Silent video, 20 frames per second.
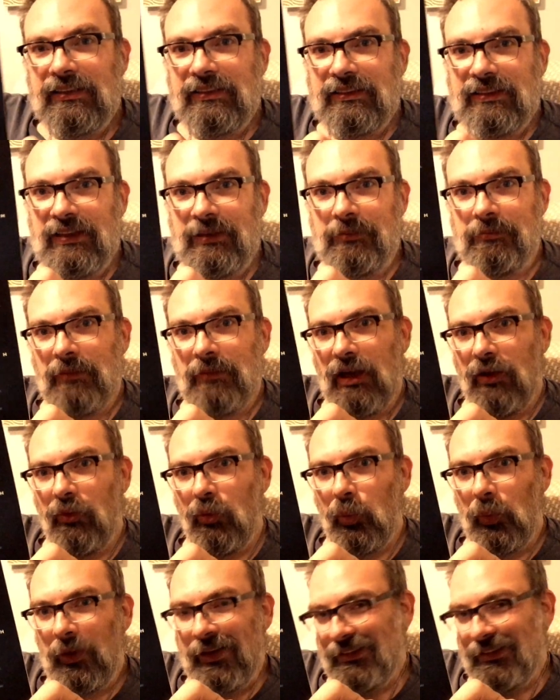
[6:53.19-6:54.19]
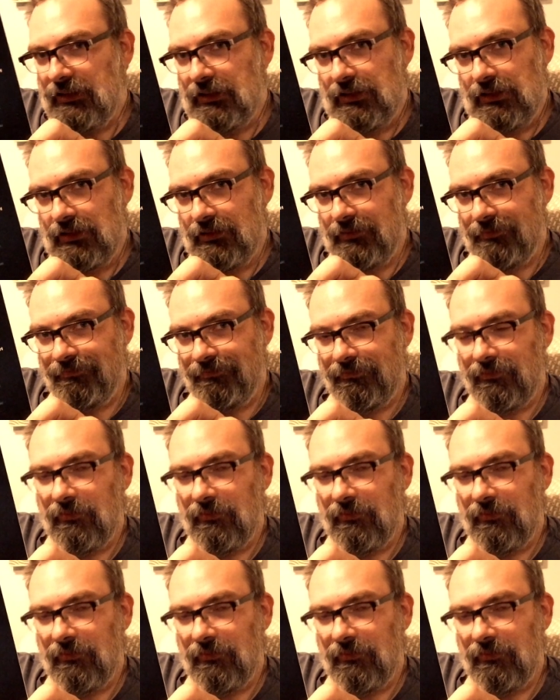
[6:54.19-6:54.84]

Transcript: Tim Winton.